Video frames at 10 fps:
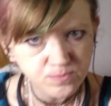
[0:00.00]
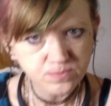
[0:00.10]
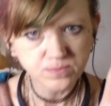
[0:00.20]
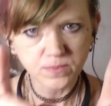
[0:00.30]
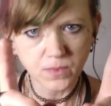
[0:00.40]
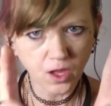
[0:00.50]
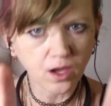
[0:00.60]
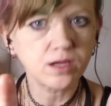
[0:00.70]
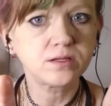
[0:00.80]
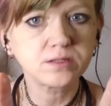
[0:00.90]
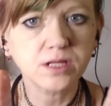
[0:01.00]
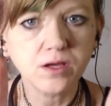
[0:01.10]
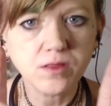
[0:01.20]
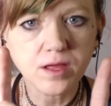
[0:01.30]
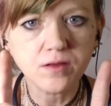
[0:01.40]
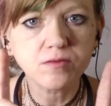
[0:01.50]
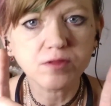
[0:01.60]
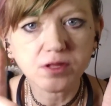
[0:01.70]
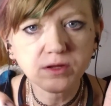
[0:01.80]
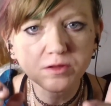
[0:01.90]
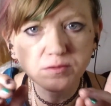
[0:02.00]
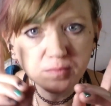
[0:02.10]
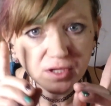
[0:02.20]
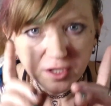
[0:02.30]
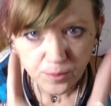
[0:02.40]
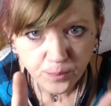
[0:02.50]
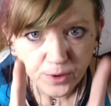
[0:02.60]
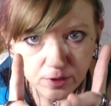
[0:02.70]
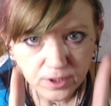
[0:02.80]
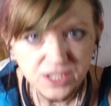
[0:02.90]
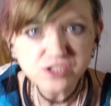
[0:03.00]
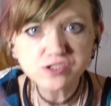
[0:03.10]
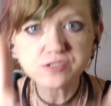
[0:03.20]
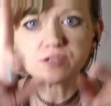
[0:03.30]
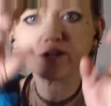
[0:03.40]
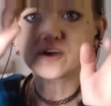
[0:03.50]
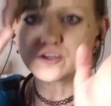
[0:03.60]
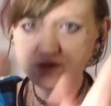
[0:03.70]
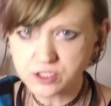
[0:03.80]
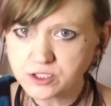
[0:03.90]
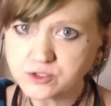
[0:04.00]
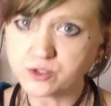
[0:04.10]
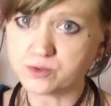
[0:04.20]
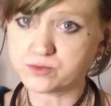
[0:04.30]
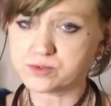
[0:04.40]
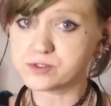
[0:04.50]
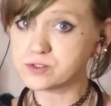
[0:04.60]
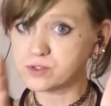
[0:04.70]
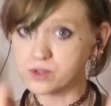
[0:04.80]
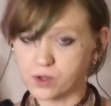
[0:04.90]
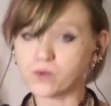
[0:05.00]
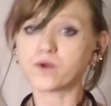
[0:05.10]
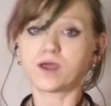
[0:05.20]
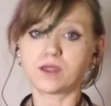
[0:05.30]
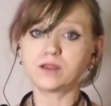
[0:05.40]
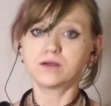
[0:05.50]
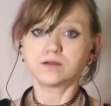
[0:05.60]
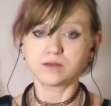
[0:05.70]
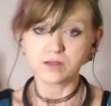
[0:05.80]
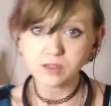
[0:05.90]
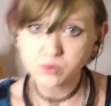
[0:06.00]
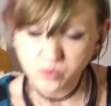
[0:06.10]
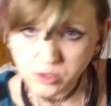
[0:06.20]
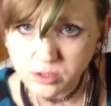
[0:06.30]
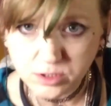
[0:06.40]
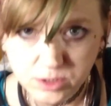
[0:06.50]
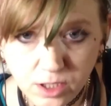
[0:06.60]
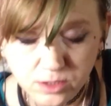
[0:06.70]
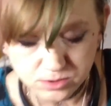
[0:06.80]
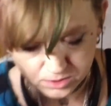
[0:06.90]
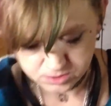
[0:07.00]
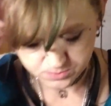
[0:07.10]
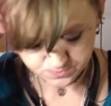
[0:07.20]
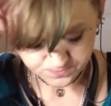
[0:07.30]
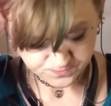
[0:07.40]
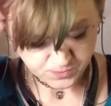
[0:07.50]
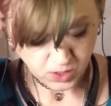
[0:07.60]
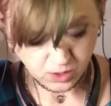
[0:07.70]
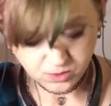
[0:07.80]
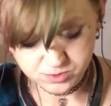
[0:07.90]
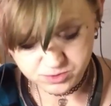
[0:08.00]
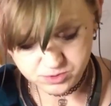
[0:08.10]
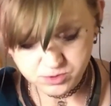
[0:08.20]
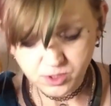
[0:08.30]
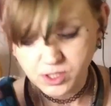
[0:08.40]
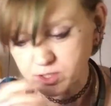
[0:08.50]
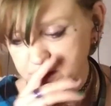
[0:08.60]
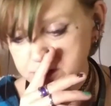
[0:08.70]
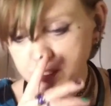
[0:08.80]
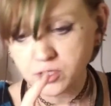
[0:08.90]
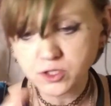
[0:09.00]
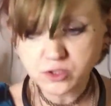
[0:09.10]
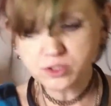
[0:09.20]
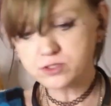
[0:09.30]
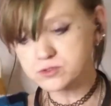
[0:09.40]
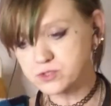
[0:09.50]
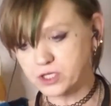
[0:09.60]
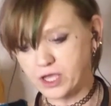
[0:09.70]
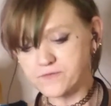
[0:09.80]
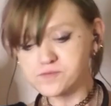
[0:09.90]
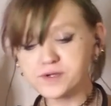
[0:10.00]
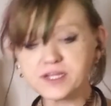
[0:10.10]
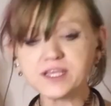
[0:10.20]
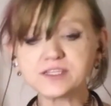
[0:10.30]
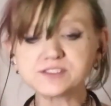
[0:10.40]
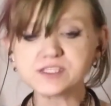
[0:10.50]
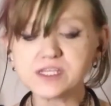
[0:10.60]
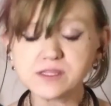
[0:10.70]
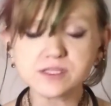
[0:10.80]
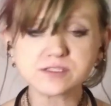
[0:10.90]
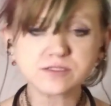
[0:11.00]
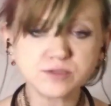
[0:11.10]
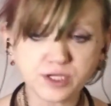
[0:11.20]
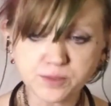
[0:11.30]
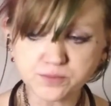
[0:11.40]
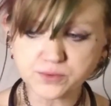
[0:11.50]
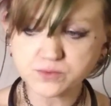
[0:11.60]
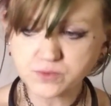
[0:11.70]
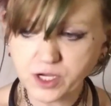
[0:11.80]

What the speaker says: Right? The manipulation continues. Okay? It really does. Because look, everybody has seen this clip, right?